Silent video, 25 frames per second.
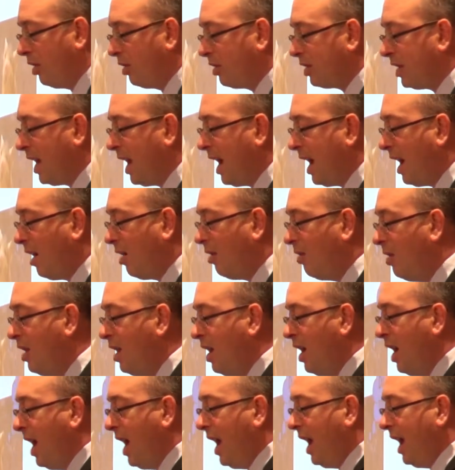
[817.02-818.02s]
or tau
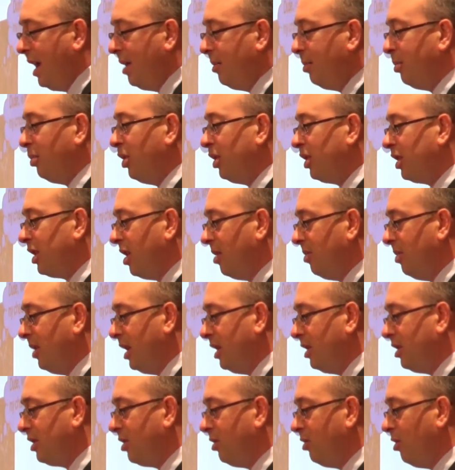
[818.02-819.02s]
and put them
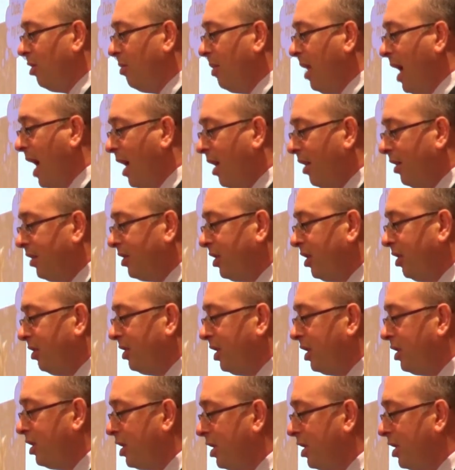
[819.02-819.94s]
into a mouse using